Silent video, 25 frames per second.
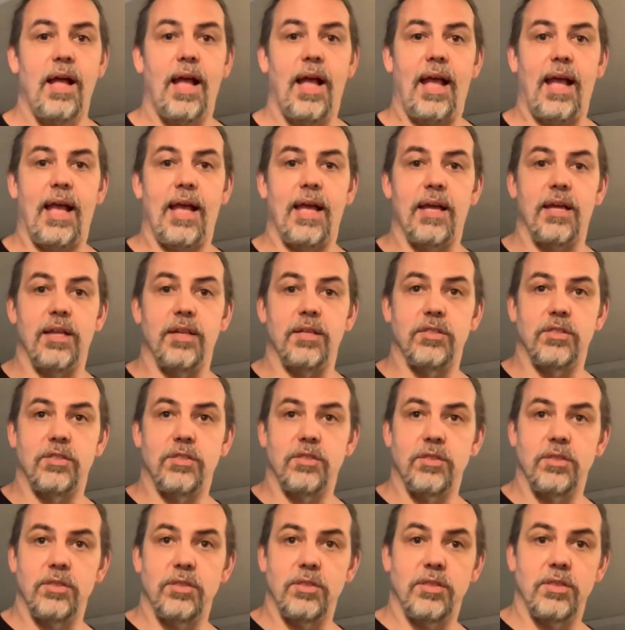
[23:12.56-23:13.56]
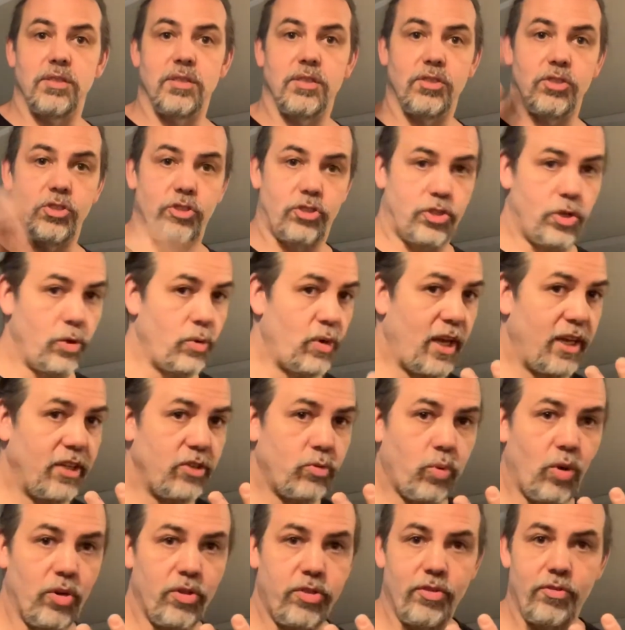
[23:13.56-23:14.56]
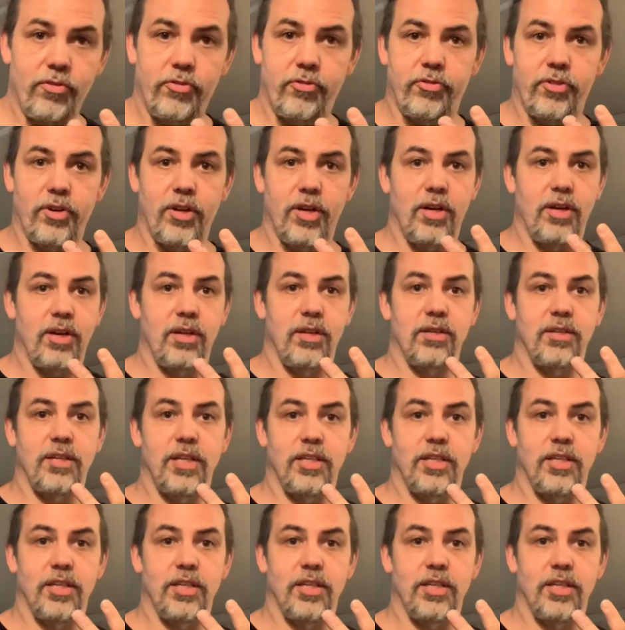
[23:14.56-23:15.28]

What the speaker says: and 2 days worth of